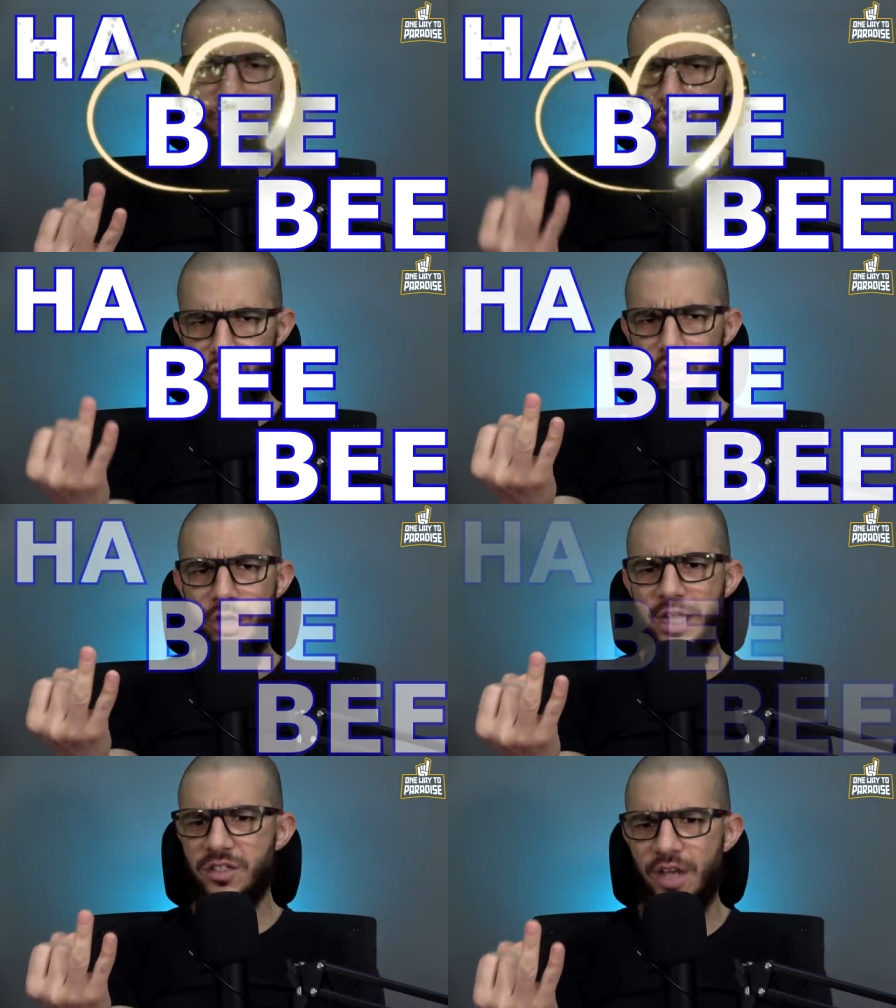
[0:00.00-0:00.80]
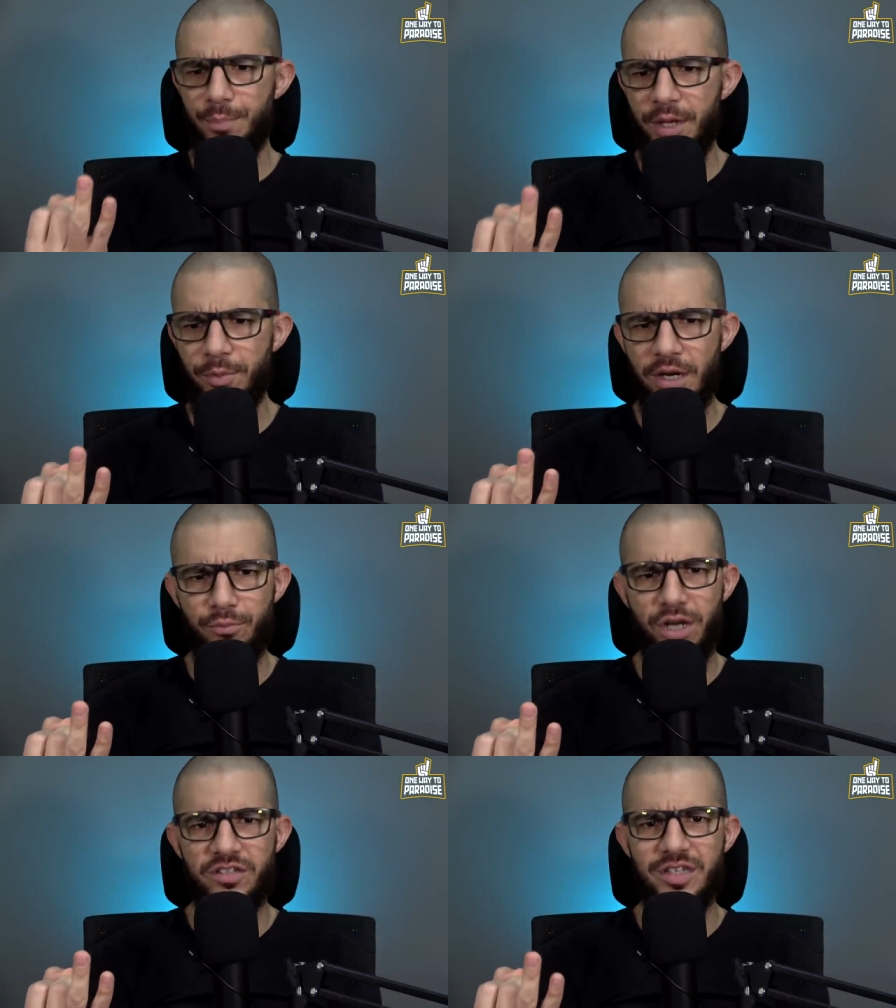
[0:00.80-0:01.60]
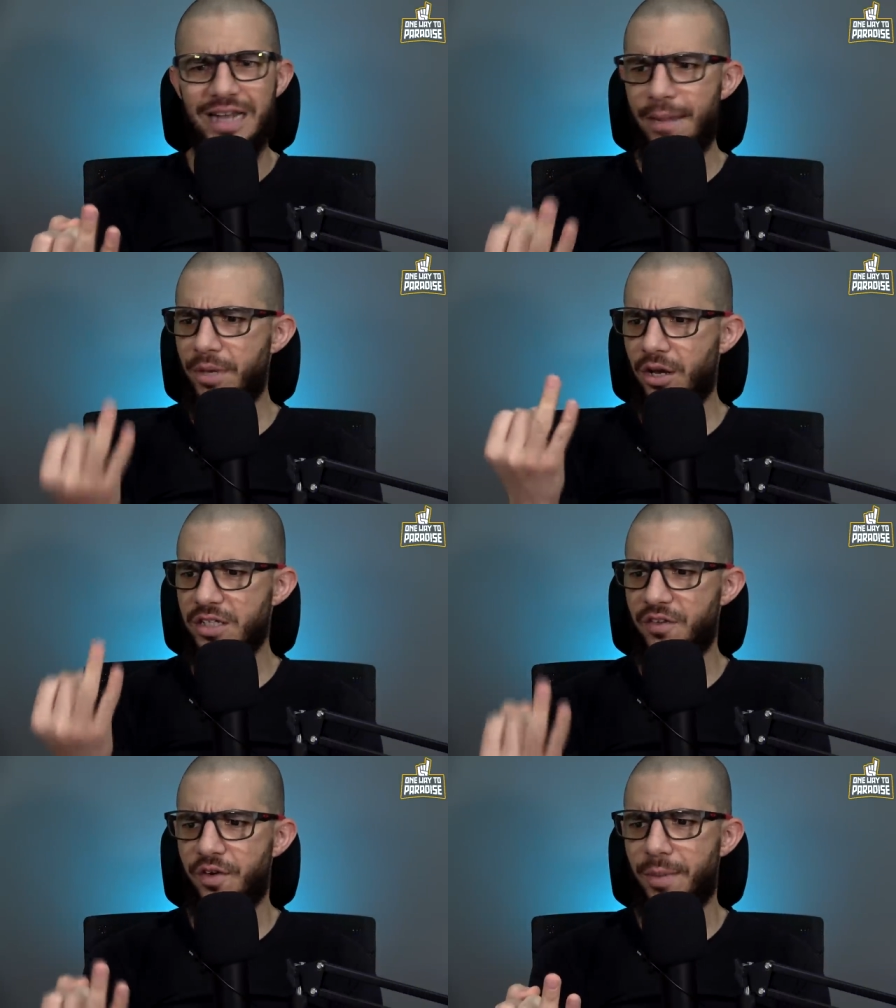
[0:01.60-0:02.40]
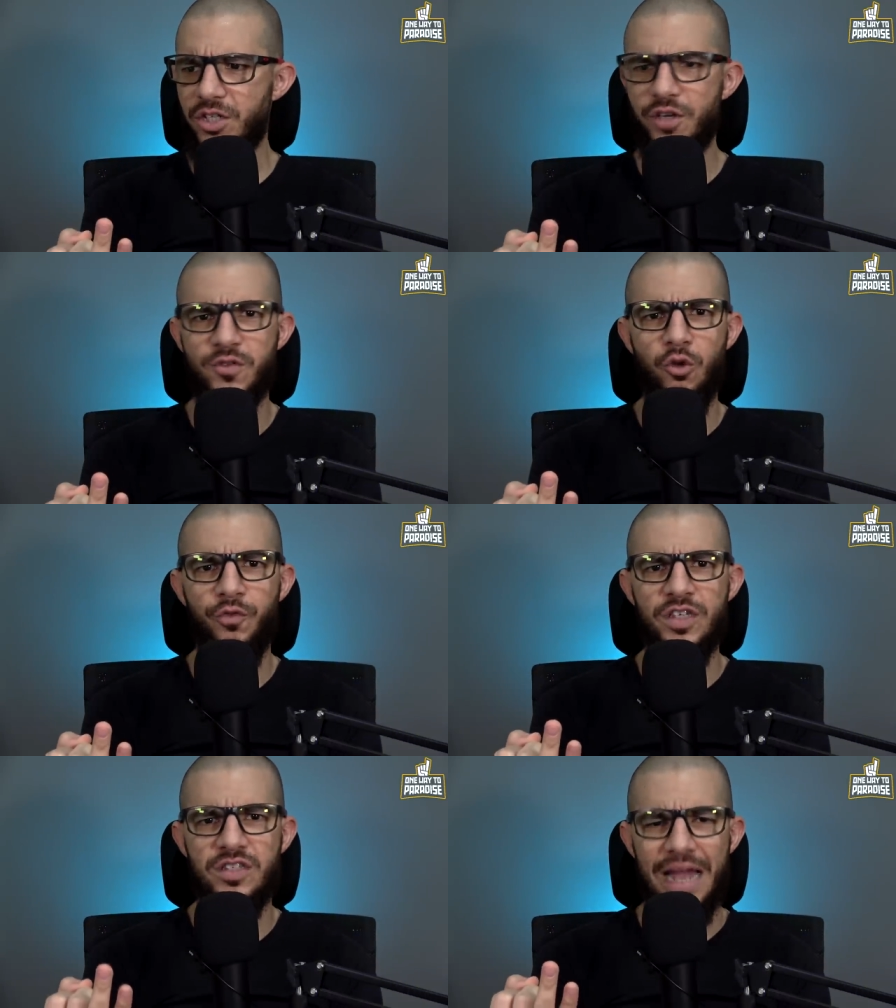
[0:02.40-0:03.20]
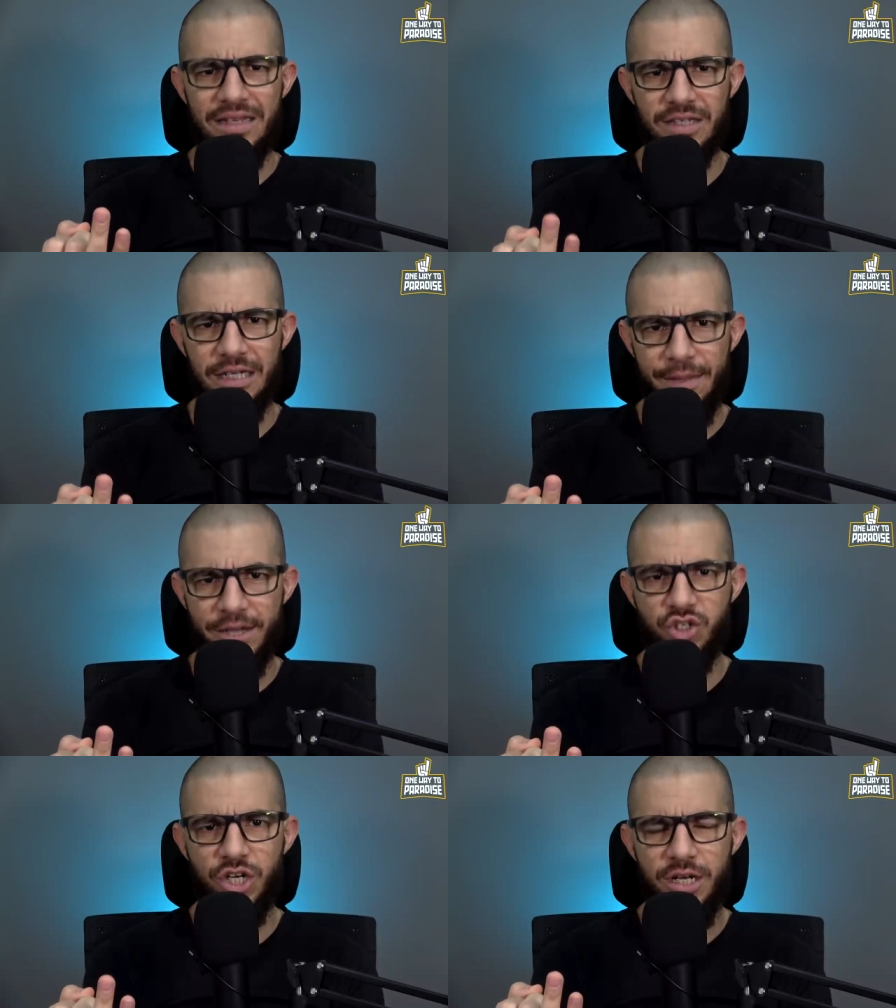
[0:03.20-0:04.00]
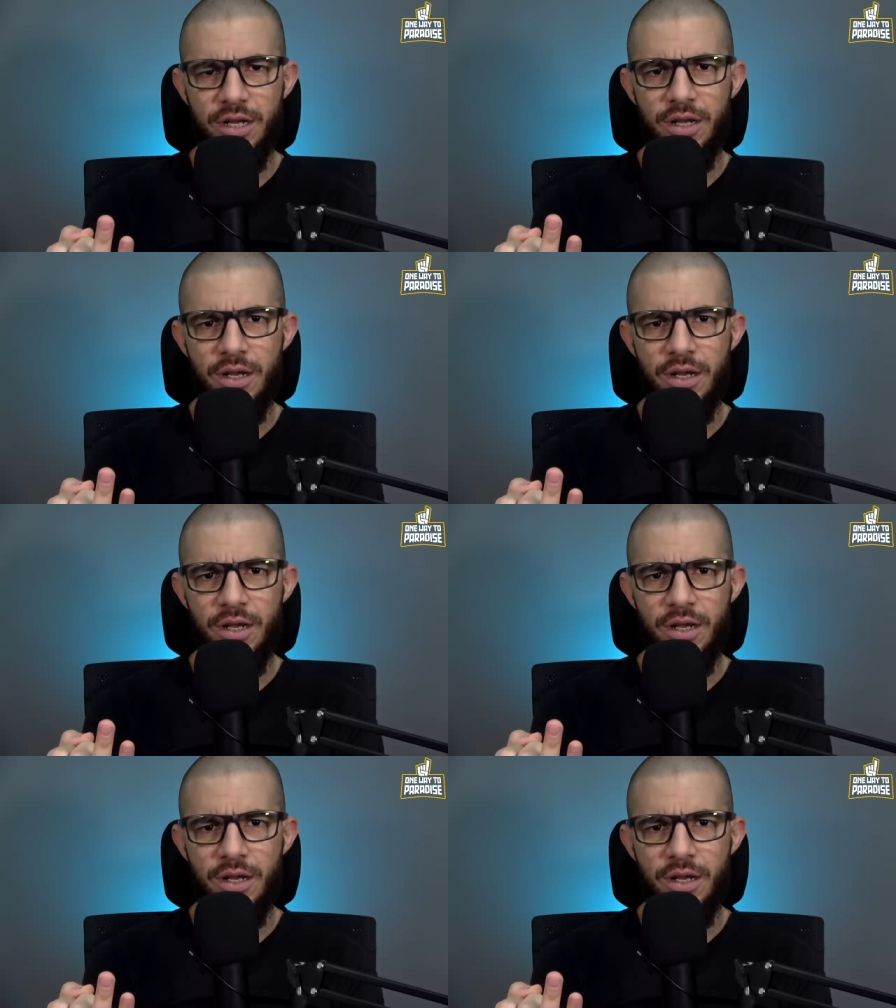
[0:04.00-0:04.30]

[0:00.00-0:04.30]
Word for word: do you know that some people embrace Islam because of a bunch of Sufis dancing in a masjid